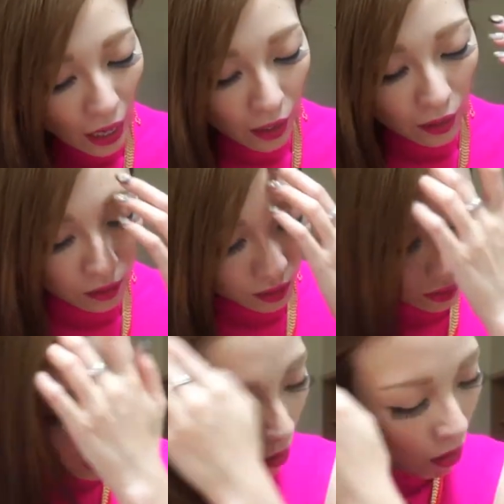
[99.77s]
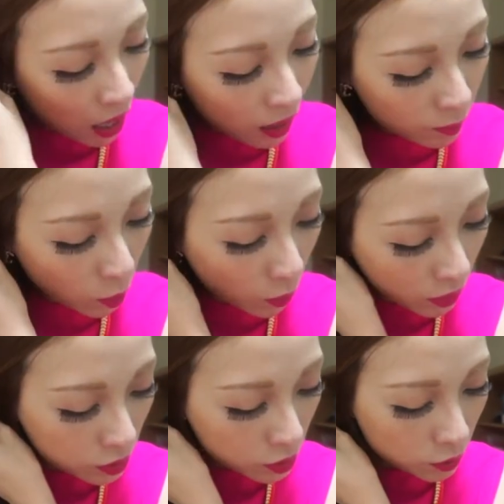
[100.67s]
and now I'm
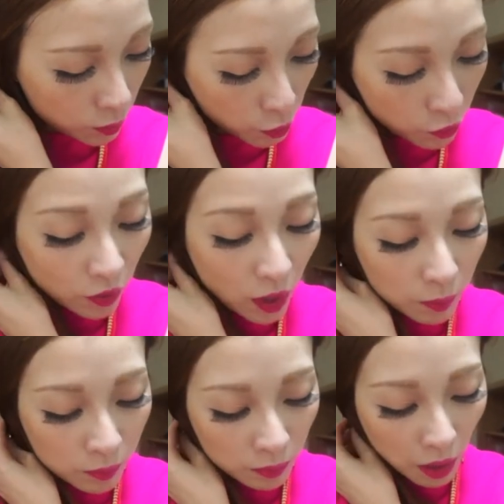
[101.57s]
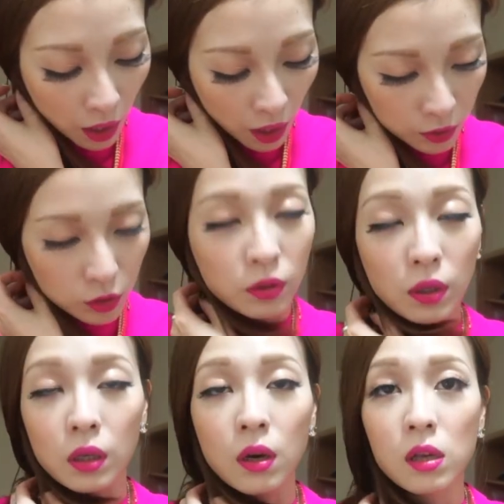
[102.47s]
going to move on uh, to
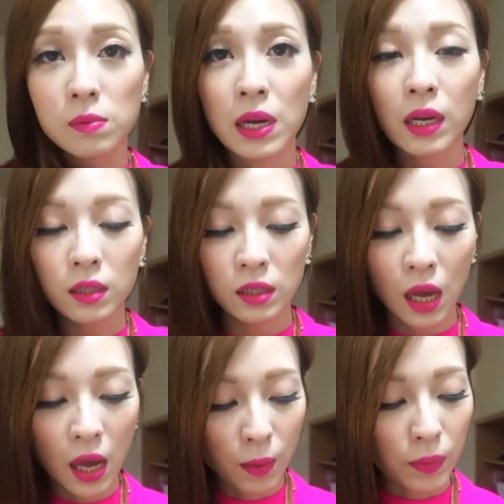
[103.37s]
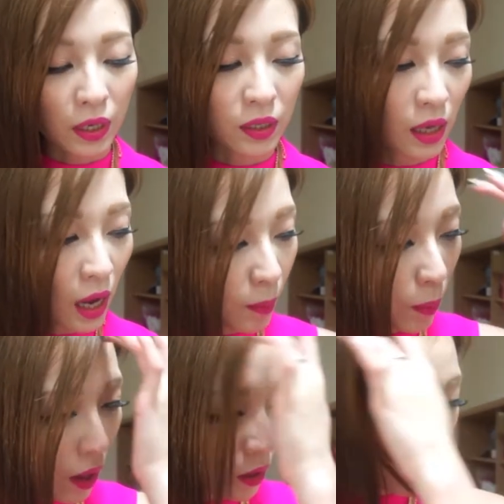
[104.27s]
the cosmetics because I
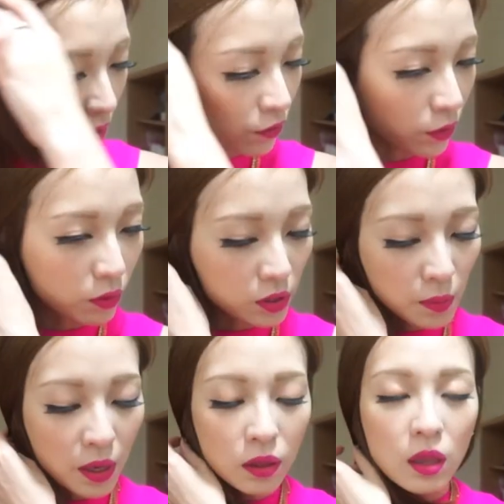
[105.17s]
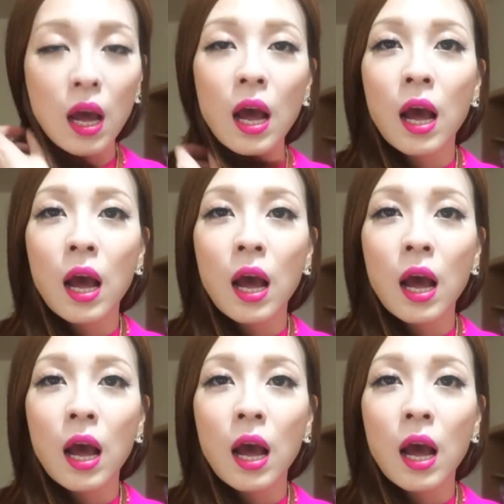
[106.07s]
bought quite a few this month.